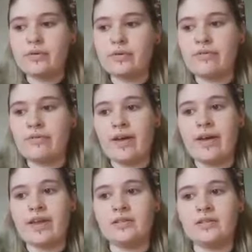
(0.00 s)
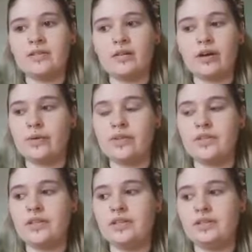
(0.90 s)
find art
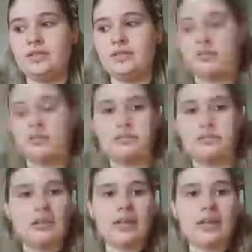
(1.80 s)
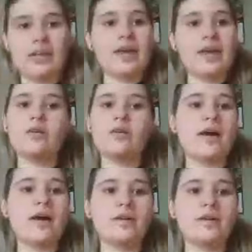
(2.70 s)
witches like scattered
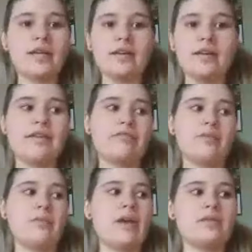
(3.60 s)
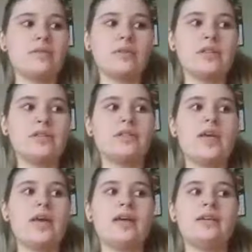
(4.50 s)
about in every pagan religion
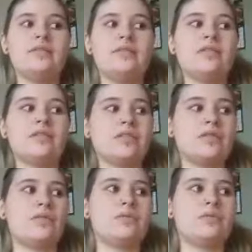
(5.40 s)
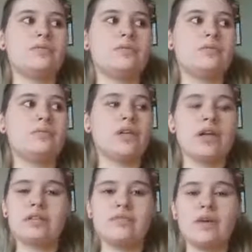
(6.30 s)
and also lots
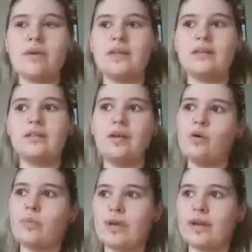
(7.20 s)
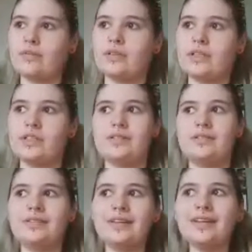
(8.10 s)
of them in no pagan
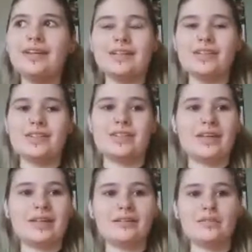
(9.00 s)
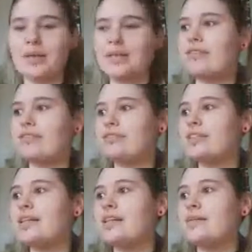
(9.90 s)
religions, just like myself,
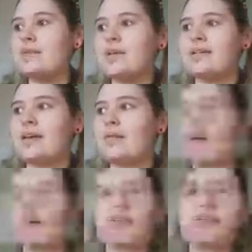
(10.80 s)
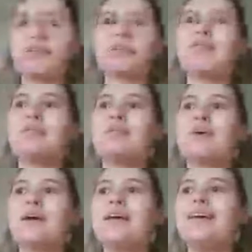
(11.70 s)
because I am not religious.
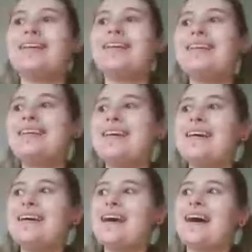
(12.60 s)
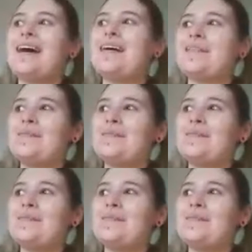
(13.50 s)
But um,